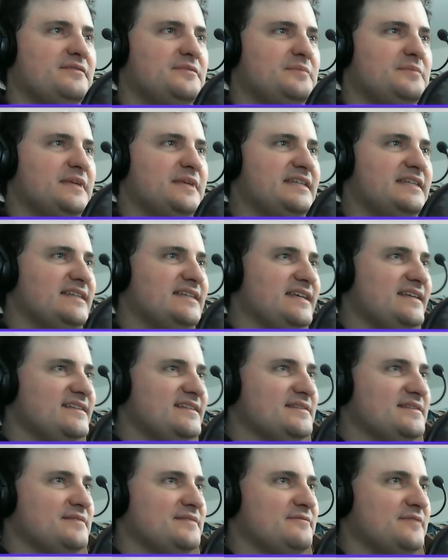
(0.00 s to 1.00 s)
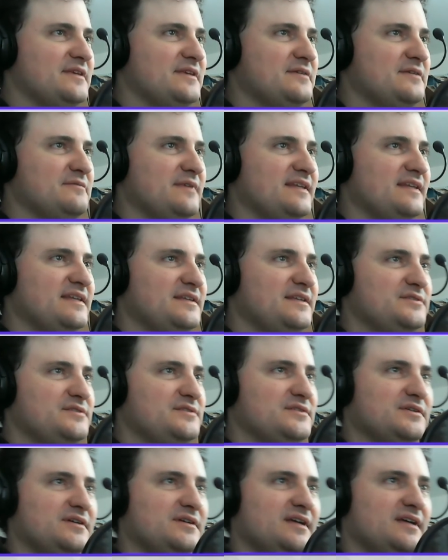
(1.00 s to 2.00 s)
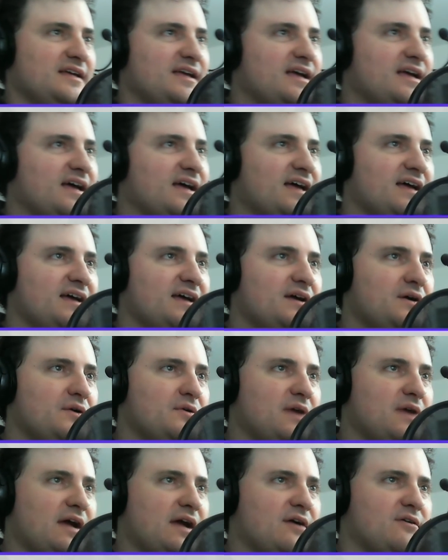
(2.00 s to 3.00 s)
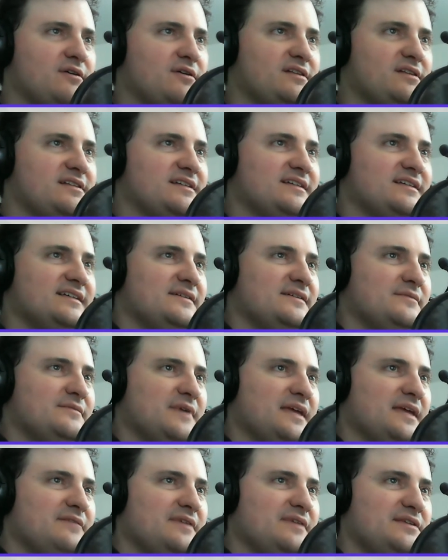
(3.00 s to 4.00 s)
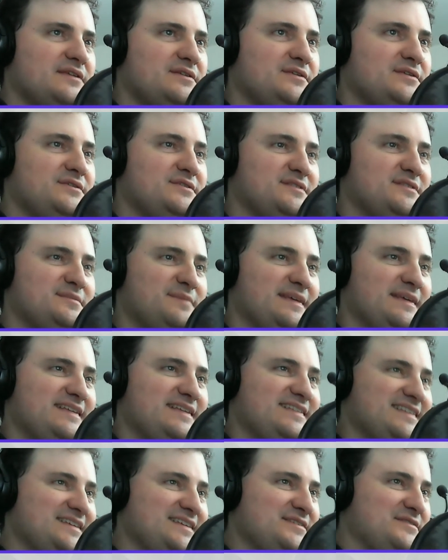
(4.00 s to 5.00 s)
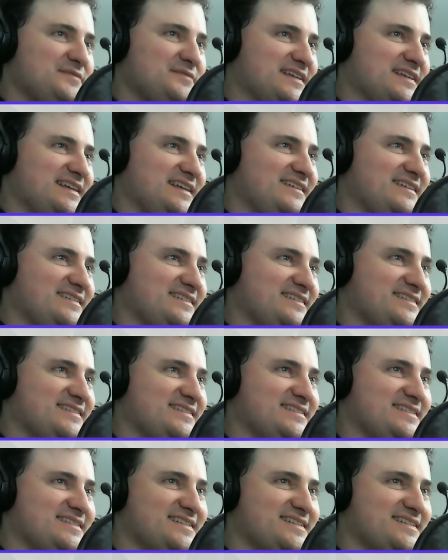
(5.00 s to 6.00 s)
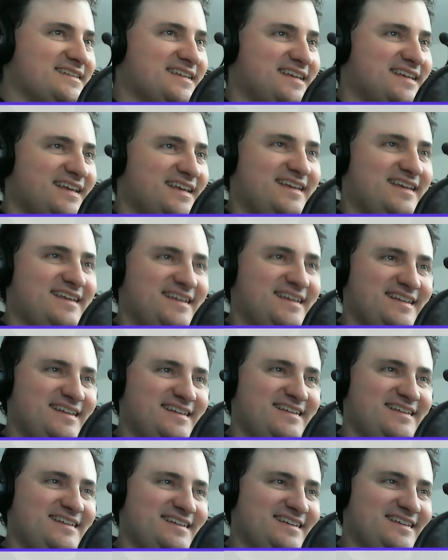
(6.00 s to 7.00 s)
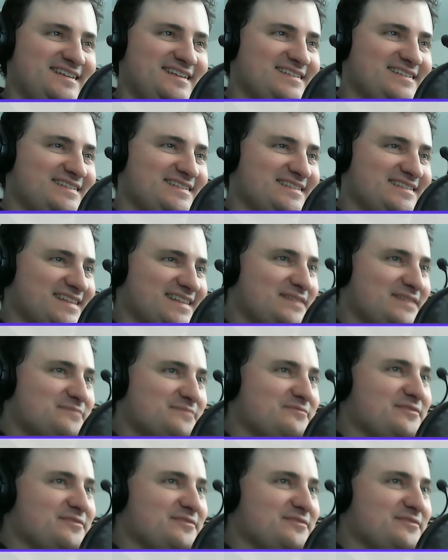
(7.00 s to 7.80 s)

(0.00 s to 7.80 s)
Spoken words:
the PTS via Reddit user HoHowl, we have a new species for characters. Yeah, set up